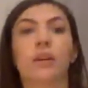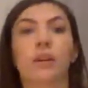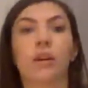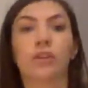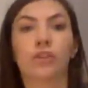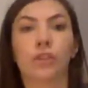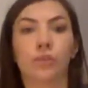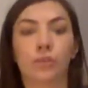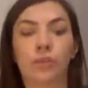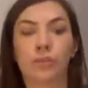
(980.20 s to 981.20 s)
our
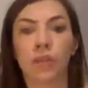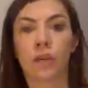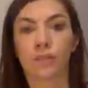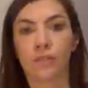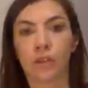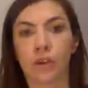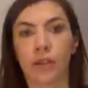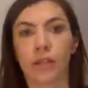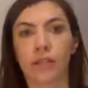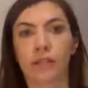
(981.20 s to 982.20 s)
shoulders become
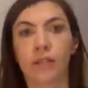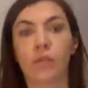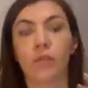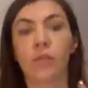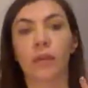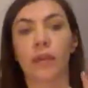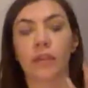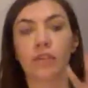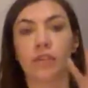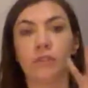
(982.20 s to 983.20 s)
tight, all the
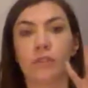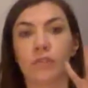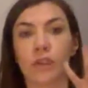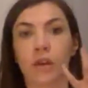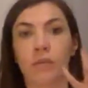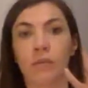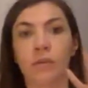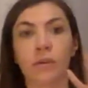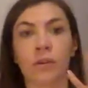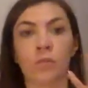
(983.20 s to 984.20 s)
energy moves up.
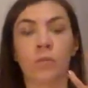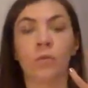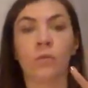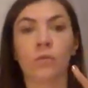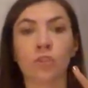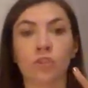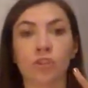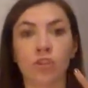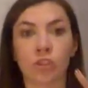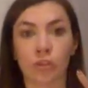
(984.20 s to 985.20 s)
And what we want to
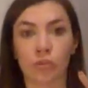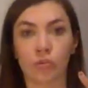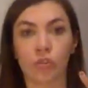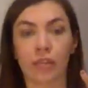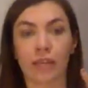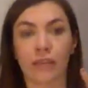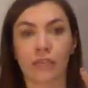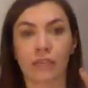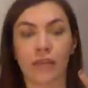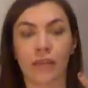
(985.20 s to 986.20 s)
do to
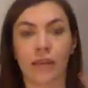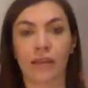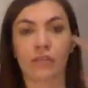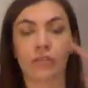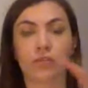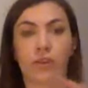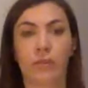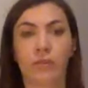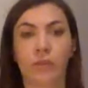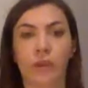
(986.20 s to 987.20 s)
counteract that is try and
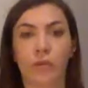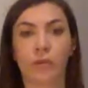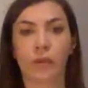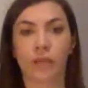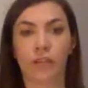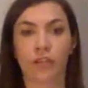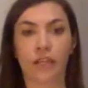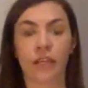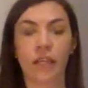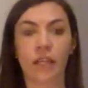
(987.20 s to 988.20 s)
bring all the
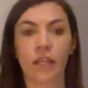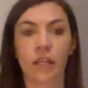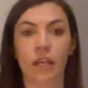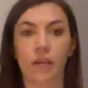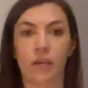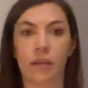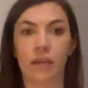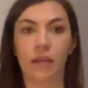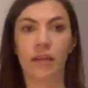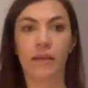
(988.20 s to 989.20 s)
energy lower.
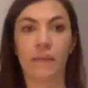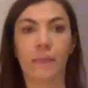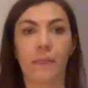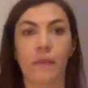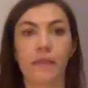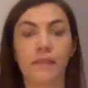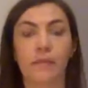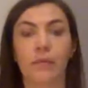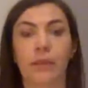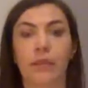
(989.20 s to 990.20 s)
And this
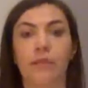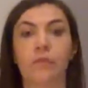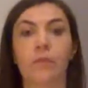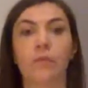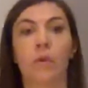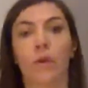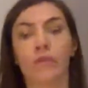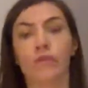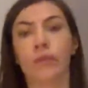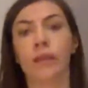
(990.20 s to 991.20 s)
point works
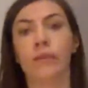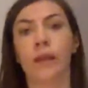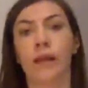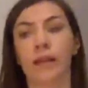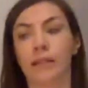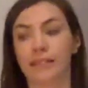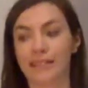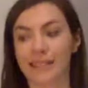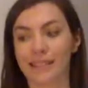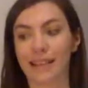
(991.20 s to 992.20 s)
really well at
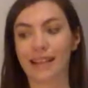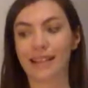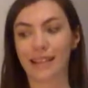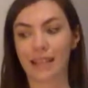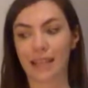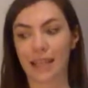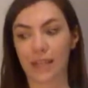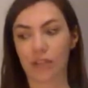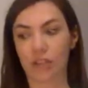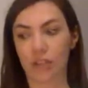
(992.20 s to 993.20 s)
descending the
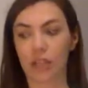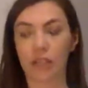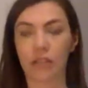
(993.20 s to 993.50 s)
energy